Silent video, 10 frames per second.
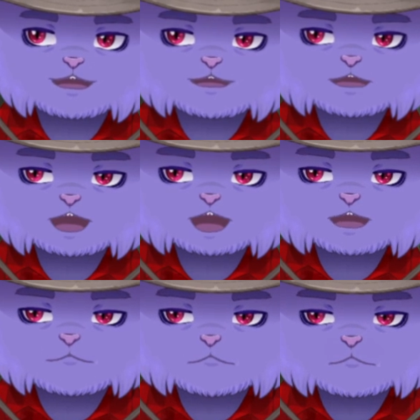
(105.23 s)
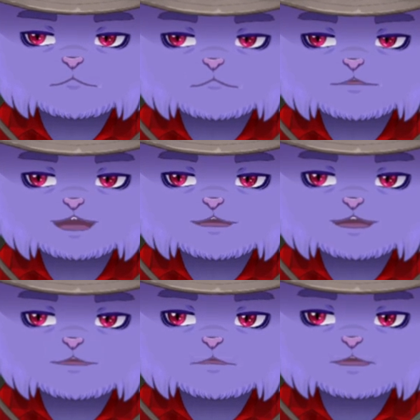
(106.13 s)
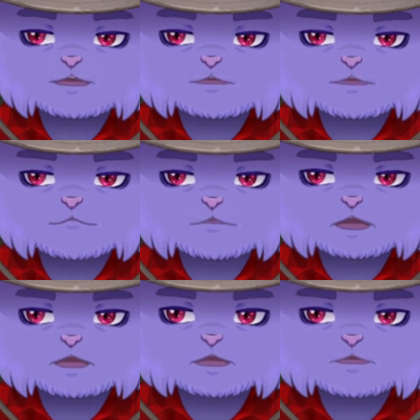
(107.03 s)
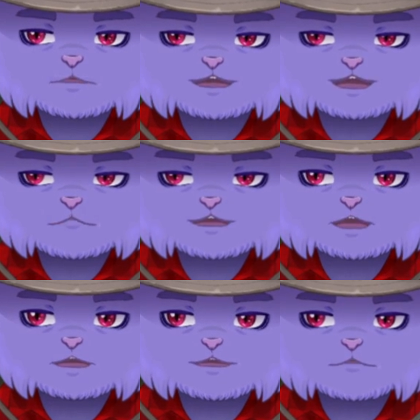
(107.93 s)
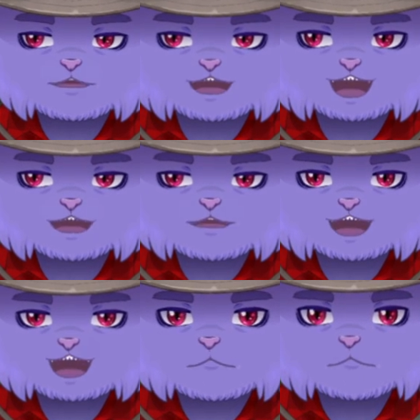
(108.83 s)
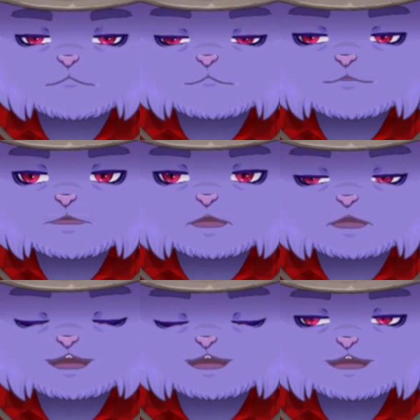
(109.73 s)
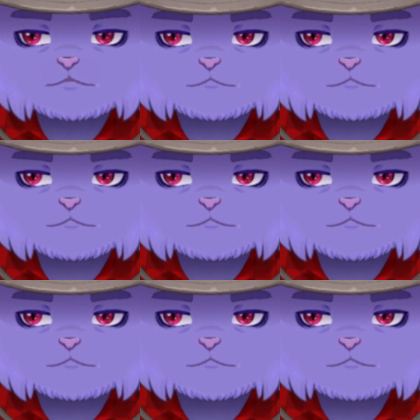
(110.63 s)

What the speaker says: But the gist of it is that you eventually have to find sort of a comfort zone with what you're doing.